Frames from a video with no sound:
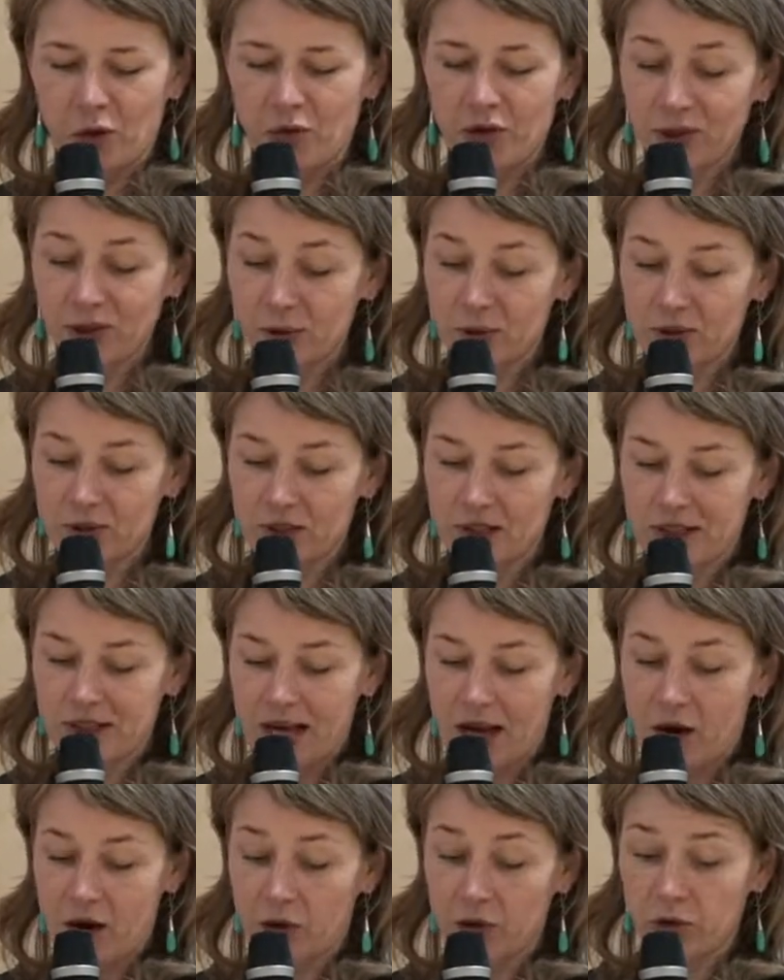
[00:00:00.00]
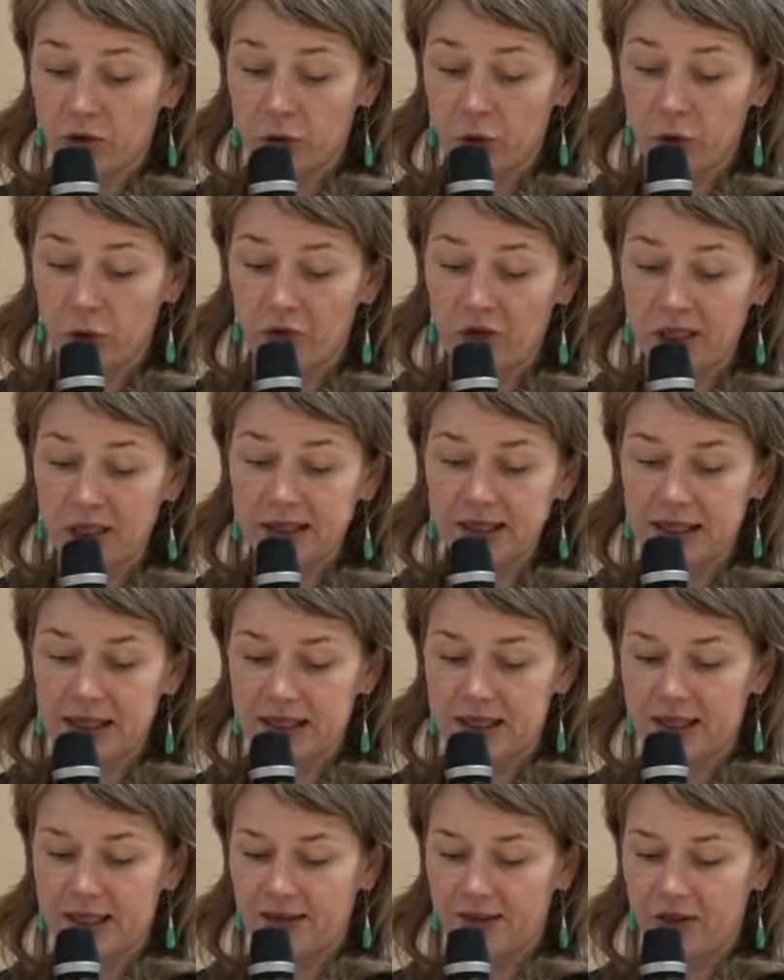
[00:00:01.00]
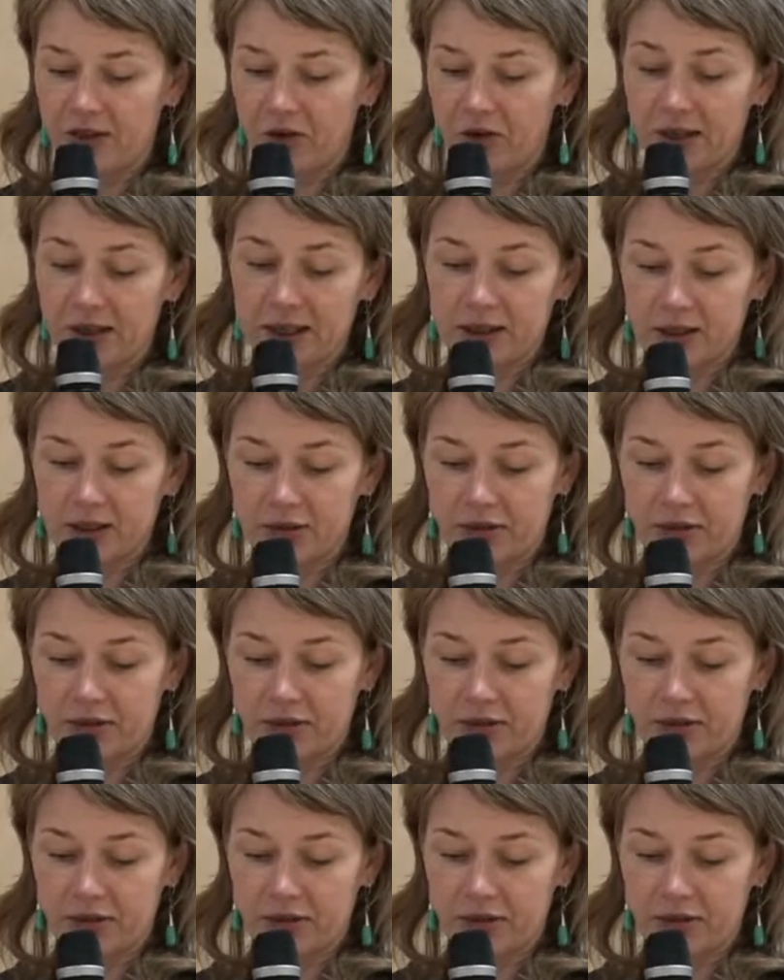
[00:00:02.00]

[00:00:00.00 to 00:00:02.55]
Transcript: Vilūns is the author of weekly satirical